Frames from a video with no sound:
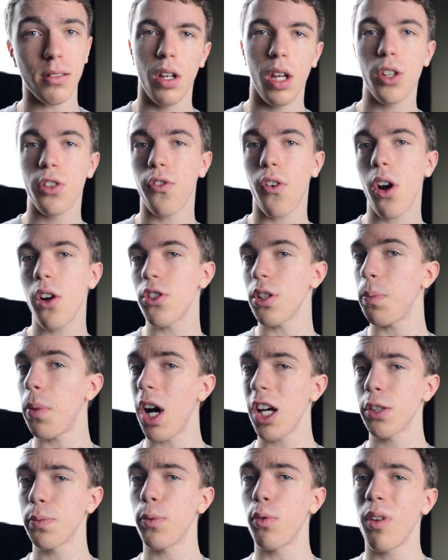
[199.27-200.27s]
As far as a
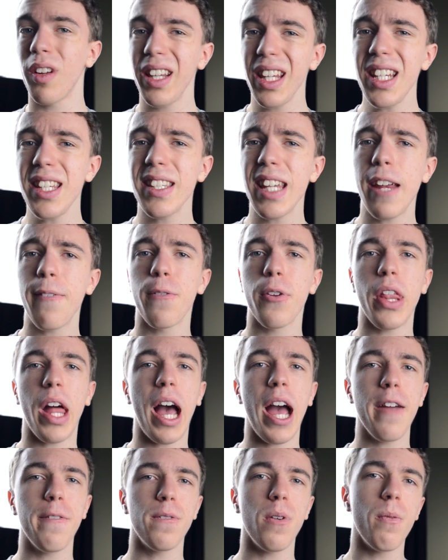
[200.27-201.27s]
possible release date for the
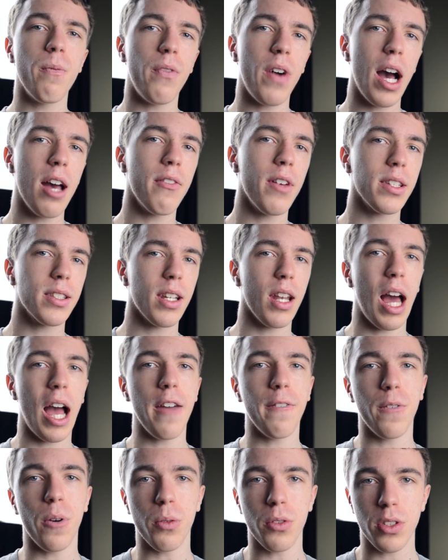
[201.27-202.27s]
iPhone 5s and
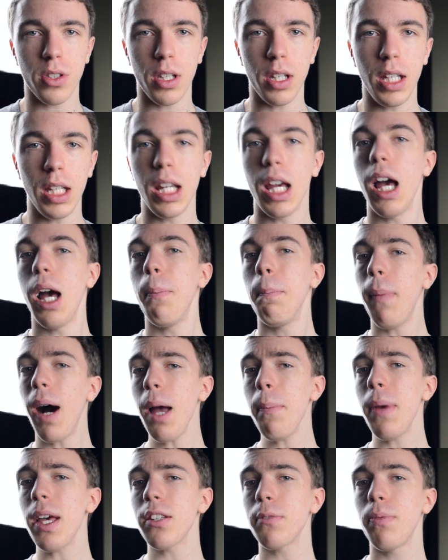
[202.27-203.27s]
iPhone C, my
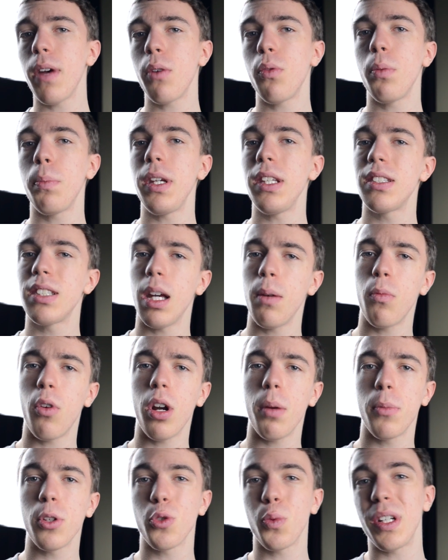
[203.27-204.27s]
best bet would be somewhere
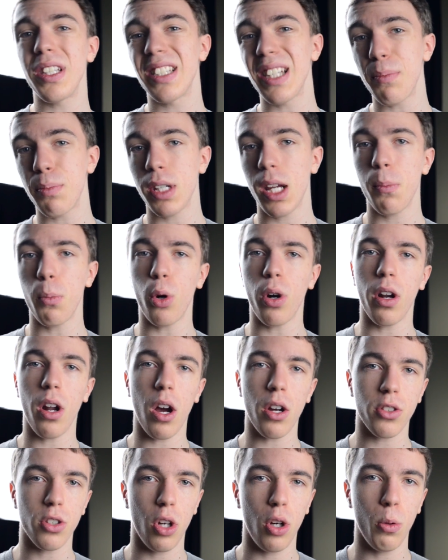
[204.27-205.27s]
between September and
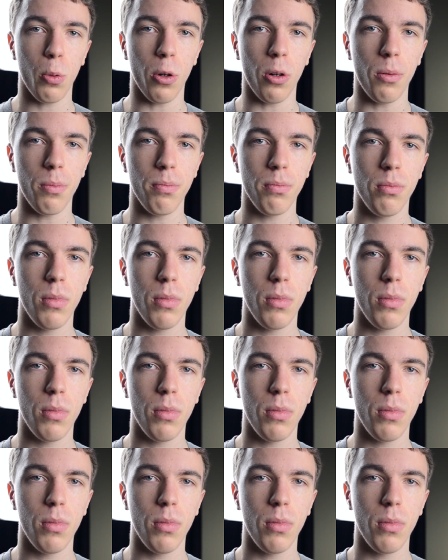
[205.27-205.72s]
October.